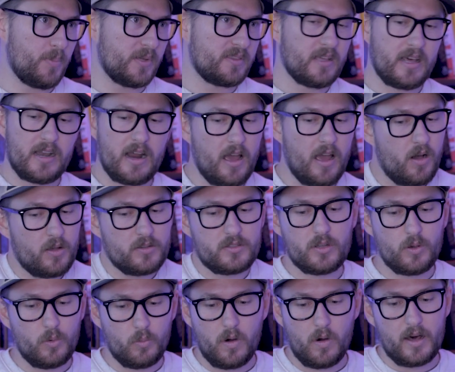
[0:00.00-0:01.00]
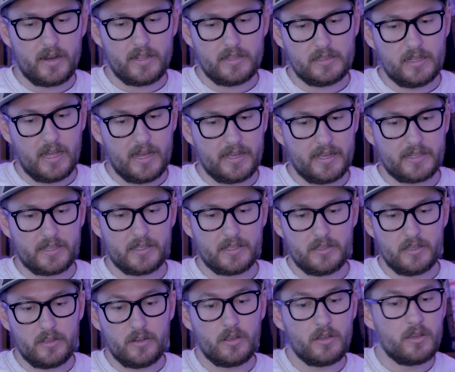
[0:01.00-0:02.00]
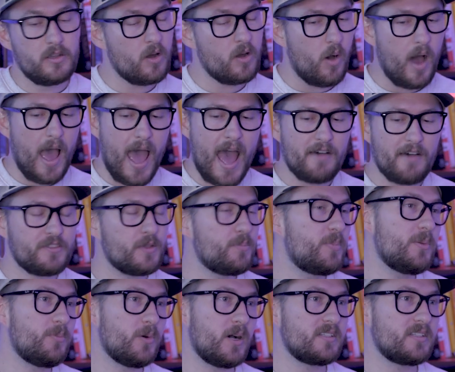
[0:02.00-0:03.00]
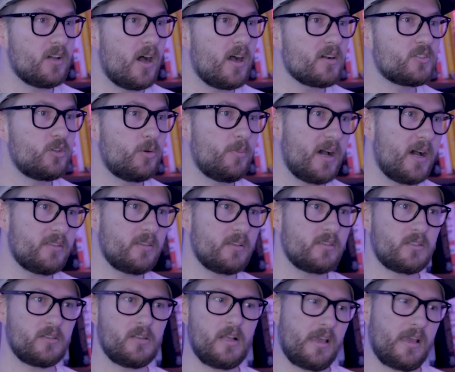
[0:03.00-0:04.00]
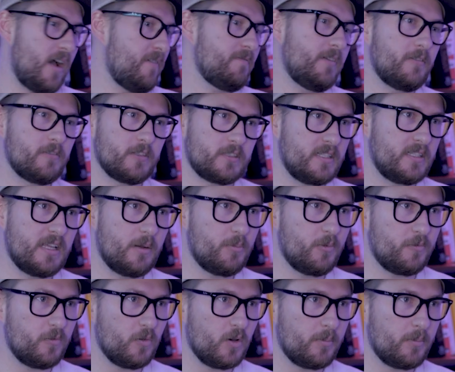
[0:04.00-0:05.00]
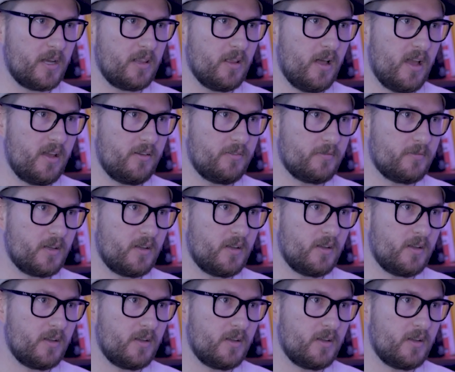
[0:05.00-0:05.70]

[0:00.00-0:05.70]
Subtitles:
but then I also wanted like, you know, half the people I talk to about this are like, I've never seen that before in my life.